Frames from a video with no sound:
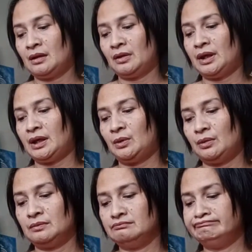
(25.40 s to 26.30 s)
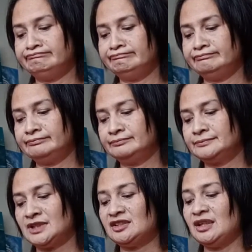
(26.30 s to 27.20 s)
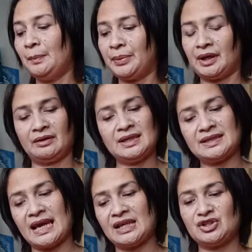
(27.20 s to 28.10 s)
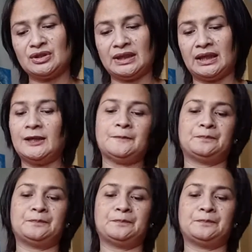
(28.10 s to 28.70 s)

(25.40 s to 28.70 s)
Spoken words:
Okay, a tapir is actually